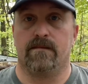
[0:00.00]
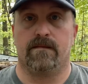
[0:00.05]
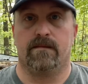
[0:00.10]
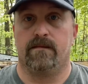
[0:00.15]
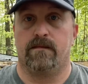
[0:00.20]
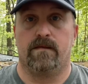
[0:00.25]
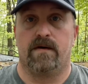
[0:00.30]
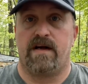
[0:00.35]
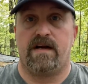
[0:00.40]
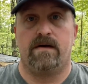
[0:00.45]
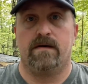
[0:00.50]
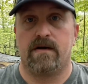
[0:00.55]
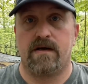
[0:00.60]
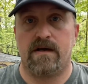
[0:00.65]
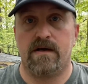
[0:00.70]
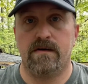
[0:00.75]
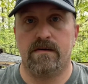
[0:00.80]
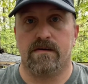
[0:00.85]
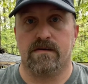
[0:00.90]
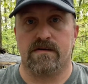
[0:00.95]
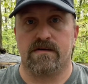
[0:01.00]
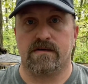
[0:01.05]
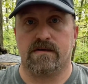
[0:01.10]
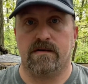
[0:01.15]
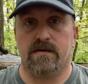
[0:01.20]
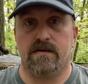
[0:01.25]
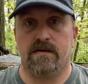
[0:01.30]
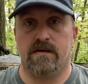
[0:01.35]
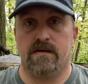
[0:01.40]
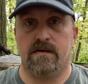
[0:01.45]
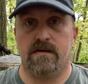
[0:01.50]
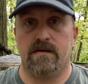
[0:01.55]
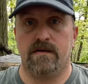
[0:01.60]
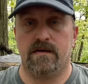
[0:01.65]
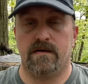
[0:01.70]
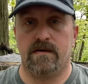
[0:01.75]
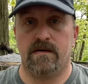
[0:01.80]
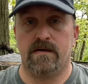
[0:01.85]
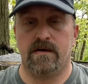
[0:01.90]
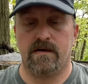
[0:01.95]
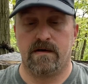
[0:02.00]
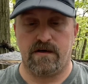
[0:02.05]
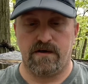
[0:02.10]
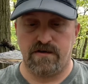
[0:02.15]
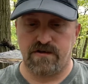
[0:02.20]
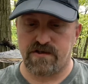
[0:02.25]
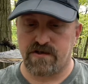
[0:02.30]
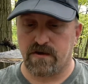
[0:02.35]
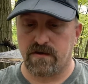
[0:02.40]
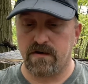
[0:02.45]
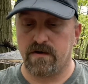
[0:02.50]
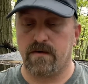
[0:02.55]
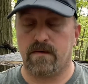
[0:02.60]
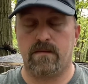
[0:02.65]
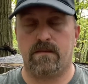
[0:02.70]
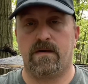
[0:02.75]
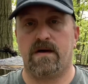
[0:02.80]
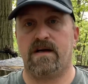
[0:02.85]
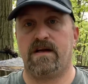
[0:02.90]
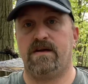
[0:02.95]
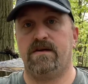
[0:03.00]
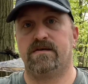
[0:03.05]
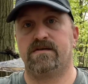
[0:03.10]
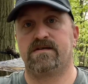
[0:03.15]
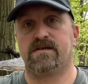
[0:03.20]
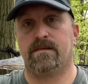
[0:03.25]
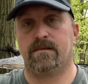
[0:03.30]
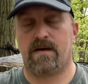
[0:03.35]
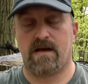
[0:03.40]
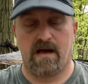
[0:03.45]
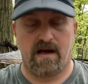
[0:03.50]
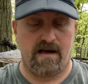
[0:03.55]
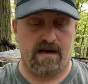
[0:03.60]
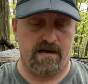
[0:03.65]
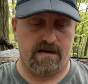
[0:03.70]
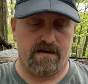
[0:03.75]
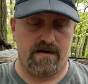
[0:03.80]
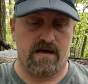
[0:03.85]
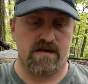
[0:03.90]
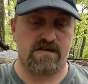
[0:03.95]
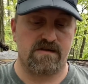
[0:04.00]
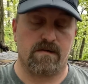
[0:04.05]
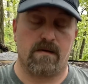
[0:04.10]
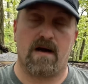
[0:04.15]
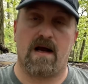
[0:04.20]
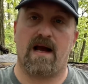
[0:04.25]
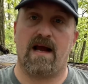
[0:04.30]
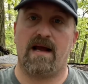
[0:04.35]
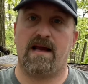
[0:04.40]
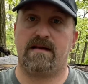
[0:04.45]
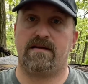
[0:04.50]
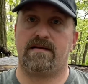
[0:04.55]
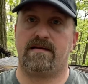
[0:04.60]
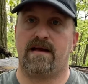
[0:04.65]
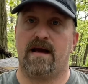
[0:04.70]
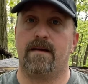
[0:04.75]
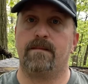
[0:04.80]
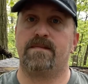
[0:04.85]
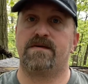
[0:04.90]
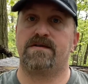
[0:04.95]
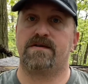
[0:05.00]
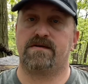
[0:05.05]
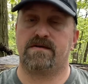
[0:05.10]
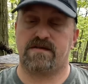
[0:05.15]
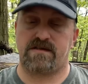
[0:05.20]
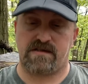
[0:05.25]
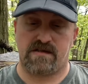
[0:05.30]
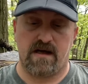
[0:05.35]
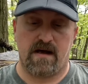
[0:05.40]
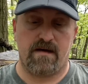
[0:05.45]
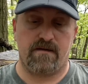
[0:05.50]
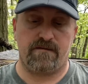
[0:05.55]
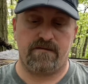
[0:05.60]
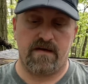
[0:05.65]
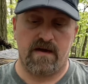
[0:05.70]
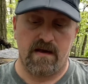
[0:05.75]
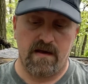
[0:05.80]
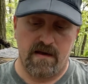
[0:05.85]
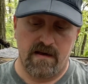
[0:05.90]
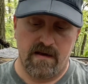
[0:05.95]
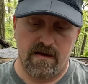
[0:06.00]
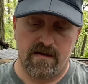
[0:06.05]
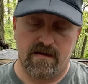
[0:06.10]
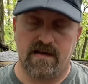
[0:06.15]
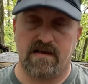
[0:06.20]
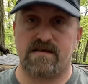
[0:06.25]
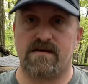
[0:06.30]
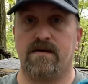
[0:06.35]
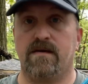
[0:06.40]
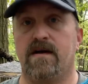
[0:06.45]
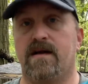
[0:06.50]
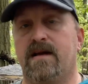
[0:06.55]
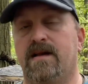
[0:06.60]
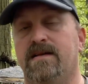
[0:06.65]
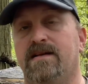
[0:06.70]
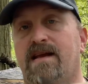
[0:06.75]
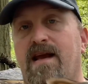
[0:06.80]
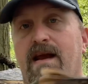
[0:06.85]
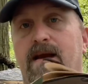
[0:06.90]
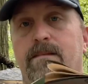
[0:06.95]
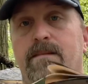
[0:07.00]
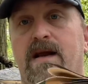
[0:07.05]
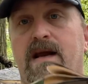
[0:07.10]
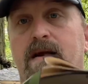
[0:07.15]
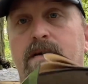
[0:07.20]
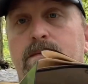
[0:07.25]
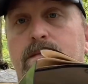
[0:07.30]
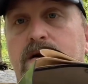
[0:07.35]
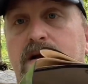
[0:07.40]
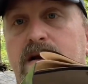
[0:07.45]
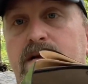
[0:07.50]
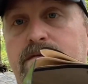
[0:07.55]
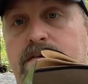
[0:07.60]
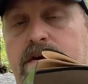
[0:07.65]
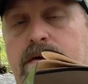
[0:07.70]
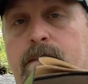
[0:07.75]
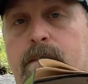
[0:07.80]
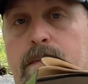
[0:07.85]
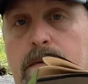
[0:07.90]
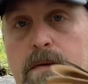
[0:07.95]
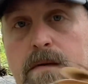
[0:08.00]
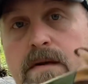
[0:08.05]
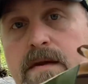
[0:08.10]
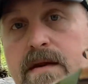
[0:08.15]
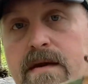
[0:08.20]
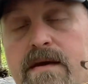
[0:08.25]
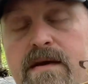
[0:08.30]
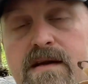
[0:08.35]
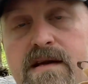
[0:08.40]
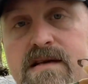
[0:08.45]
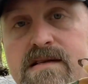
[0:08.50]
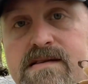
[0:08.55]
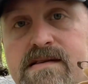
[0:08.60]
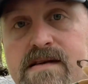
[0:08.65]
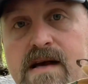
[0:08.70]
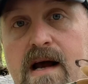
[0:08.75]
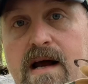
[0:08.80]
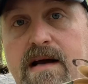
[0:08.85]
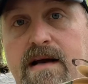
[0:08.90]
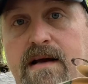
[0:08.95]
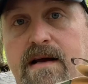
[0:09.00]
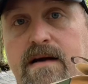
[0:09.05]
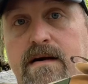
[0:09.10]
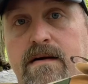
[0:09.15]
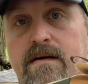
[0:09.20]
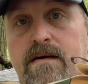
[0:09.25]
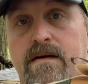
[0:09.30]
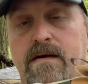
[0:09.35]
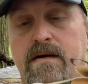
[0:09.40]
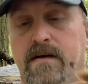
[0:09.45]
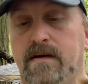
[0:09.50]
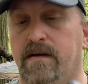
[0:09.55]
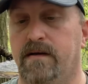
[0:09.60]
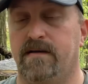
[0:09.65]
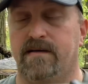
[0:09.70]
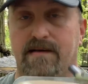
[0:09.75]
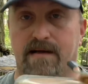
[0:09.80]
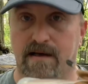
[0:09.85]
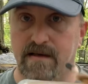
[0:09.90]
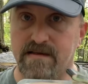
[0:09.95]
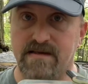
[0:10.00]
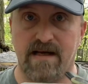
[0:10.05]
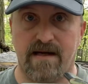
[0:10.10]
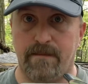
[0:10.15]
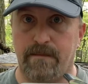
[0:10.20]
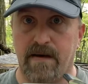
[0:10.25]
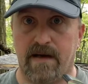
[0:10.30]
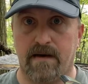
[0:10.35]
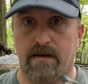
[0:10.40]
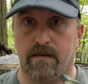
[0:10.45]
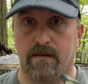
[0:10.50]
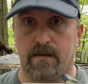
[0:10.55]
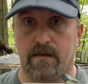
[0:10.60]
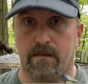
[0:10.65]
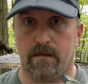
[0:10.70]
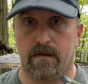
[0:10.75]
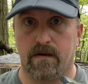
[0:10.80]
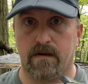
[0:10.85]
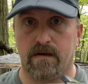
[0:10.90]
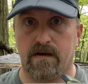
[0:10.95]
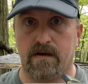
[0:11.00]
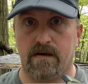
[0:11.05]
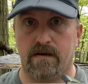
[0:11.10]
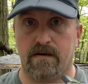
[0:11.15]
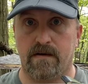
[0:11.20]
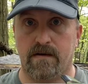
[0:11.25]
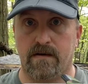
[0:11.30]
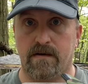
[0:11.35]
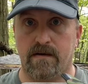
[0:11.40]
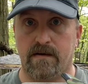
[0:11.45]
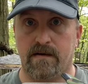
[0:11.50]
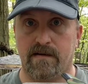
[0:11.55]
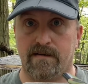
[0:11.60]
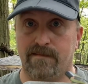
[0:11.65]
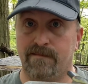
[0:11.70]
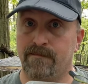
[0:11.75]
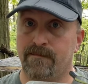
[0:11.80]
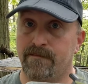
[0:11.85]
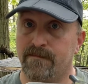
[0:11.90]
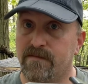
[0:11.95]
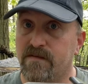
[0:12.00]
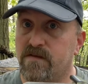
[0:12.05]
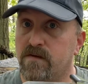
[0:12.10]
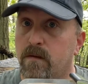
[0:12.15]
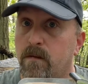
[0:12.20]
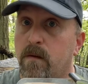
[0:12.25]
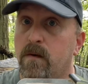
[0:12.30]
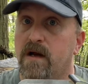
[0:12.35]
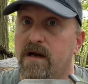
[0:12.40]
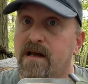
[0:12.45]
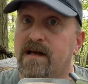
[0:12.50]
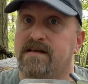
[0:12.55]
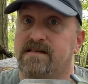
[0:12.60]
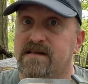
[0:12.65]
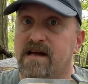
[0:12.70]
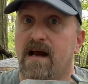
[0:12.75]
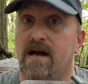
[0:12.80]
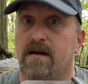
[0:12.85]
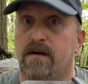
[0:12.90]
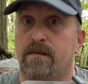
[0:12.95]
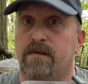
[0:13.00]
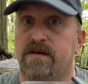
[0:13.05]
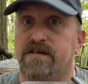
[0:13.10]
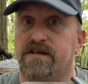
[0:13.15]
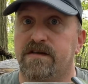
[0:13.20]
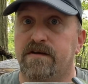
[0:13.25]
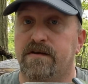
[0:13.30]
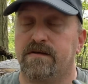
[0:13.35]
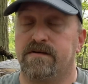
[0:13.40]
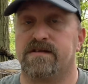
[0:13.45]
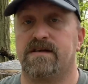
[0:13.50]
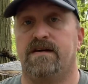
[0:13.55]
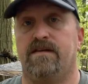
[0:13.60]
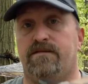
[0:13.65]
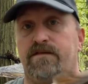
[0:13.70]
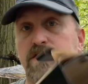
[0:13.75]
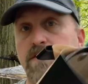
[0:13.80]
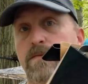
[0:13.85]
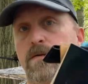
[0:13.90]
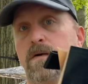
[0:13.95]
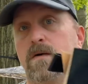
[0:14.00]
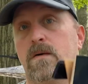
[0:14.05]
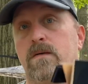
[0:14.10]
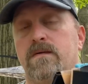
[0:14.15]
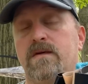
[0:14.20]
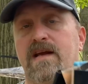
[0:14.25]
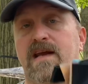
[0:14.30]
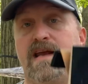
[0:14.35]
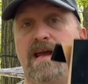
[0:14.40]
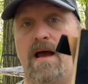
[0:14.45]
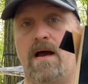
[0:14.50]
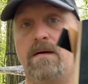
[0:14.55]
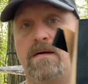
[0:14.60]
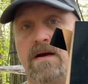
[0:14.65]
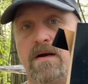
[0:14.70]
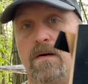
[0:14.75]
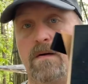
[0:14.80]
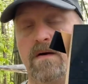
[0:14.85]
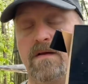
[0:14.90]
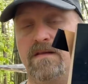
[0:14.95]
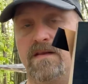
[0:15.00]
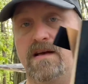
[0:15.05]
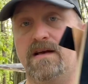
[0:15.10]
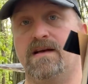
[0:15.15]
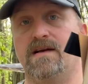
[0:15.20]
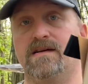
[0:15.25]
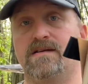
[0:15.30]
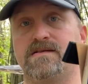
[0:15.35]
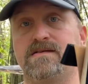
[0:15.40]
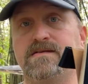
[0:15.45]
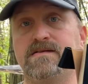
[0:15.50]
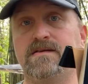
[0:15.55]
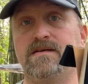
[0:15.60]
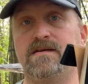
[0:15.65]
what are you going to use? You sure don't want to use some kind of industrial high temperature stuff that's going to contaminate whatever you're boiling inside of here. Duct tape ain't going to work. So what exactly would you use? If you were only counting on this,